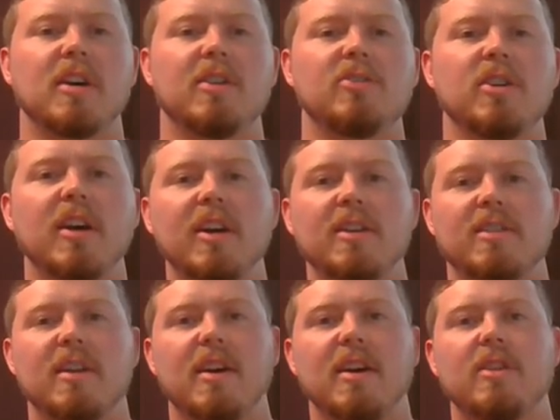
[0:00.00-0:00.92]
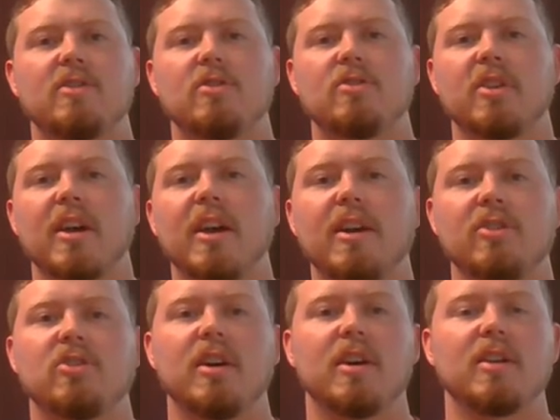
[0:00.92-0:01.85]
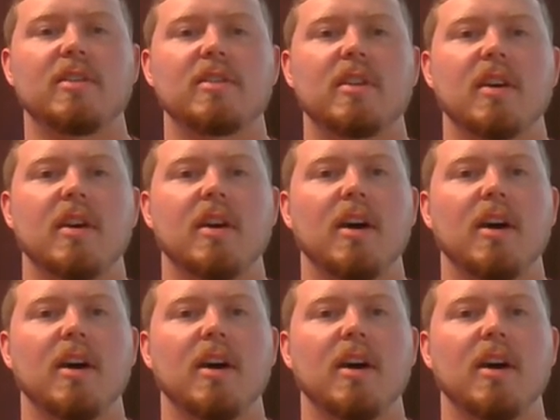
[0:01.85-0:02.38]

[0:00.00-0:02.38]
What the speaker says: JSAs or JHAs,